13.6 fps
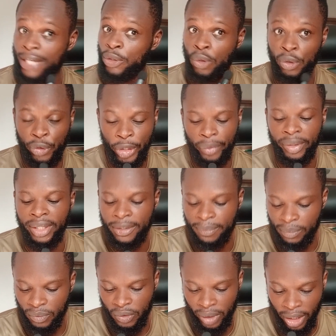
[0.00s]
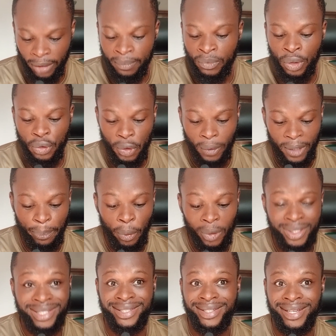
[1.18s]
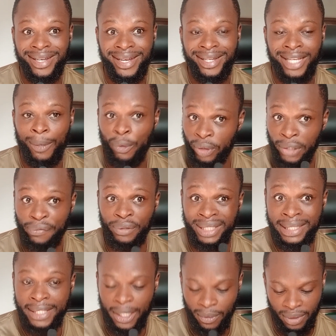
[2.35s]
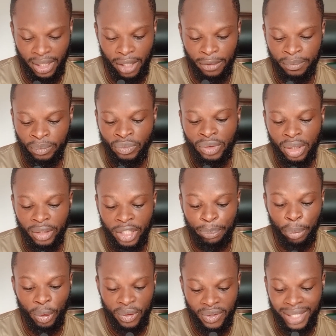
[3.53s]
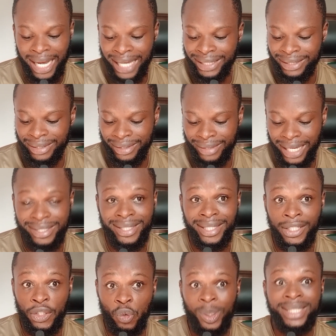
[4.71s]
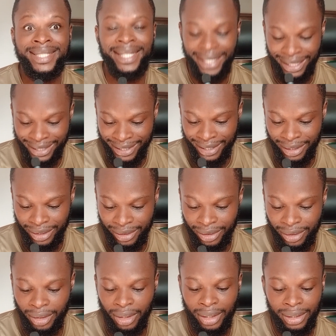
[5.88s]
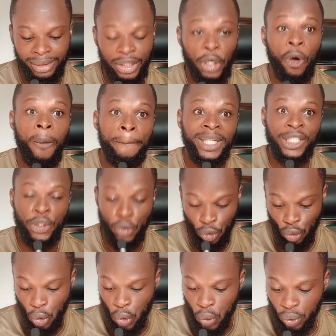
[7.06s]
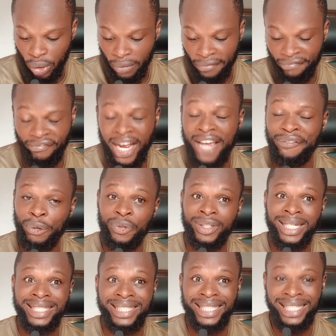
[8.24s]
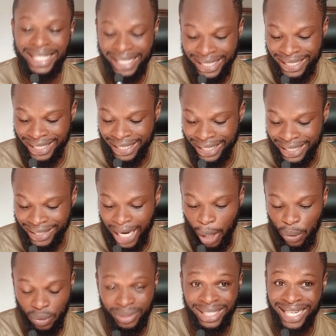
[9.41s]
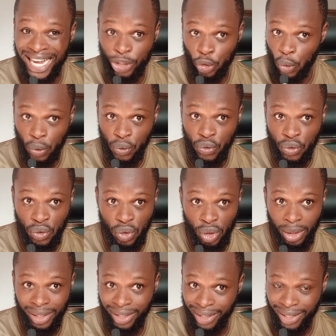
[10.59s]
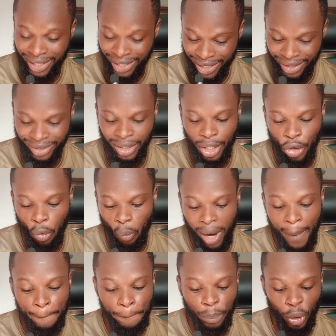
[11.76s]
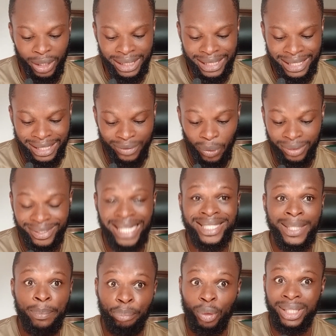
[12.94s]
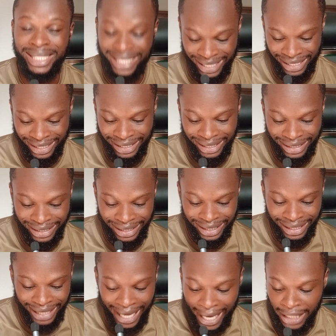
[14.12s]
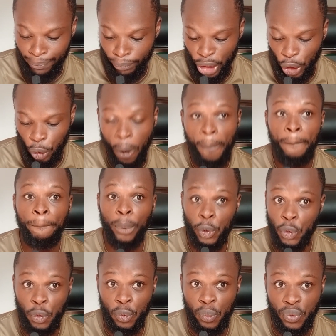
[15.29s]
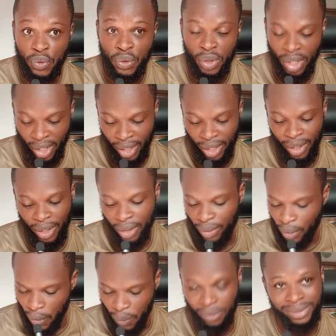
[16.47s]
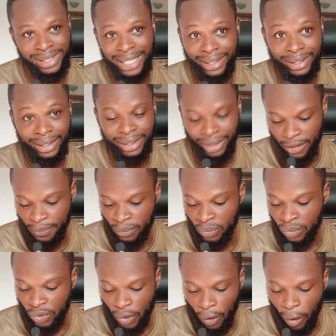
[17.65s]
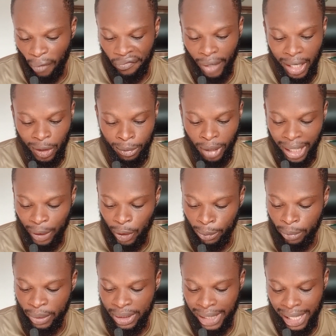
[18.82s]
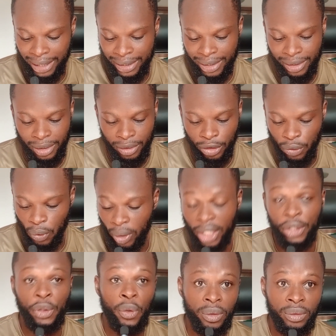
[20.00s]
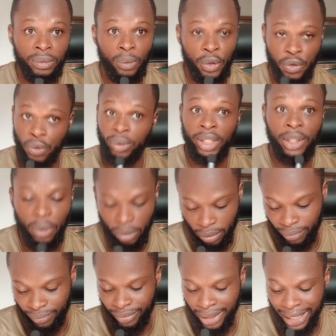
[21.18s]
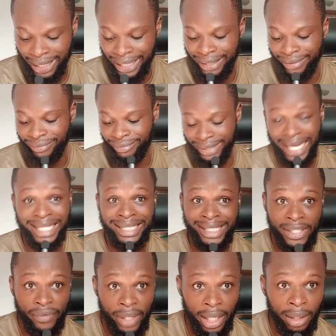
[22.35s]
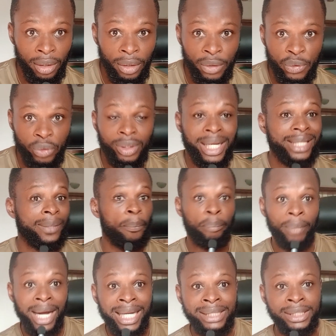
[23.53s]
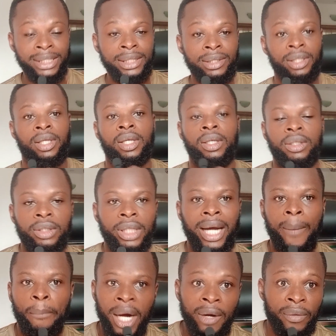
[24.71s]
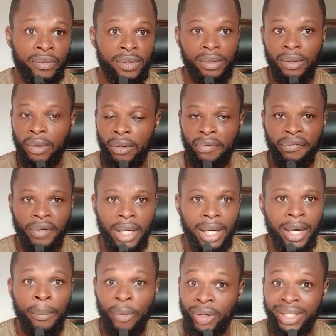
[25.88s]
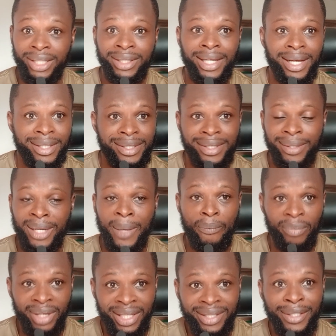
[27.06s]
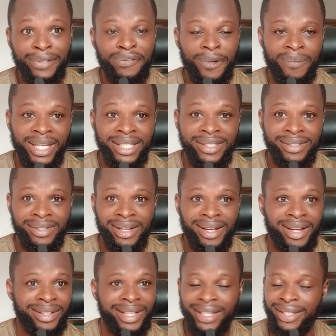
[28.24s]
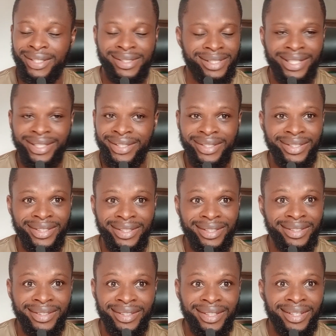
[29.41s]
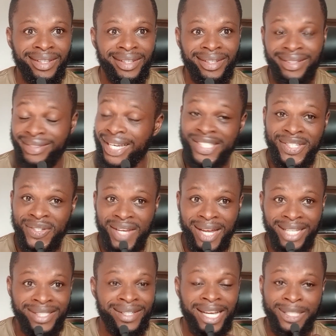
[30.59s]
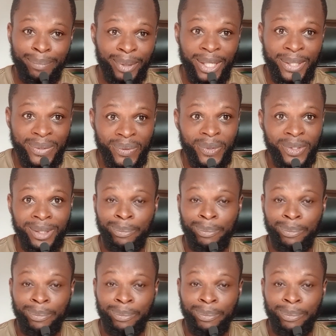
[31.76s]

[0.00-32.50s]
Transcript: I told you already, okay? So reports, I want to give you details now. Reports had it that in 2018, the company sold 580,000 cartons. Hey, 13.9 million bottles. Oh, Charlie, of Alomo bitters, you know, alone, was sold alone in Nigeria. So you can imagine the amount of money that they are making from Nigeria. Like, Charlie, Nigeria is blessed too.